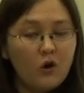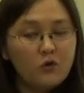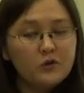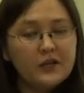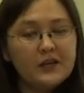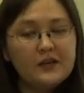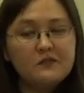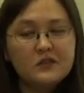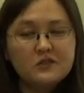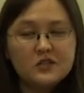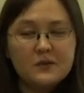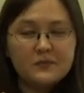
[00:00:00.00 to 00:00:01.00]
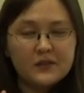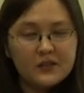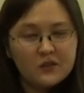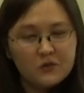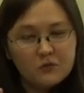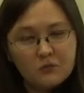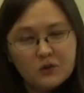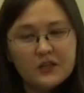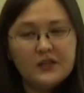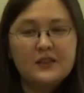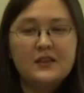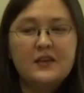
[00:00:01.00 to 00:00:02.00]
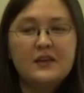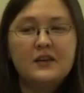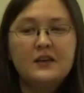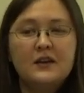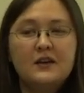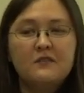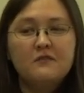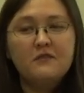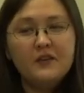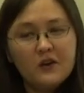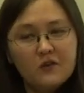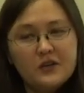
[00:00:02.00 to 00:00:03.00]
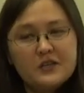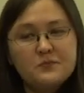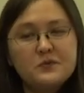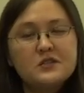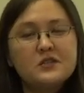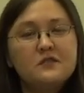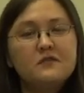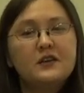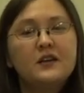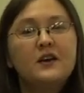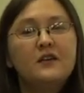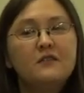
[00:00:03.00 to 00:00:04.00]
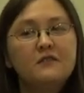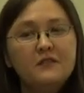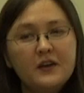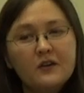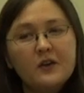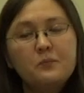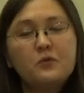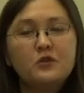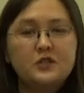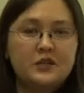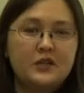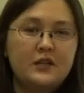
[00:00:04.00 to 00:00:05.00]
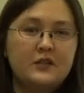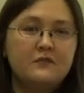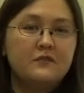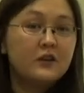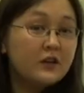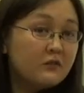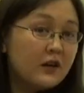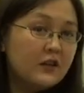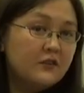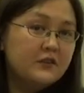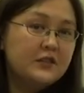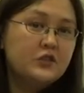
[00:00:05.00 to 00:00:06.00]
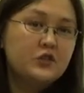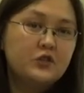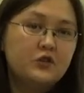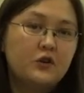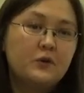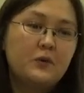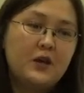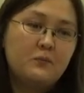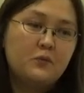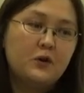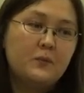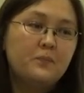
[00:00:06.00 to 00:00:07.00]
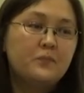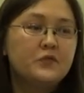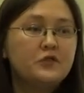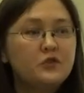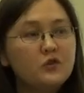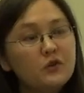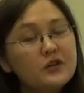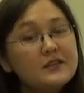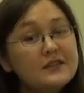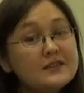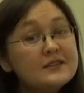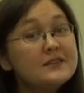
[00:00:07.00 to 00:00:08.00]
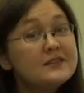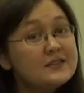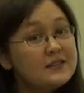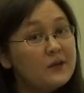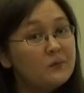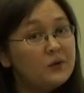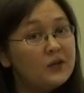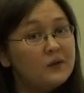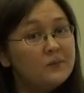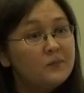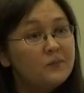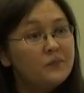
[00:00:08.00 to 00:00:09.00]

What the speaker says: Only if there's something you really think very specific, very pertinent, very relevant to your paper, to your thesis statement,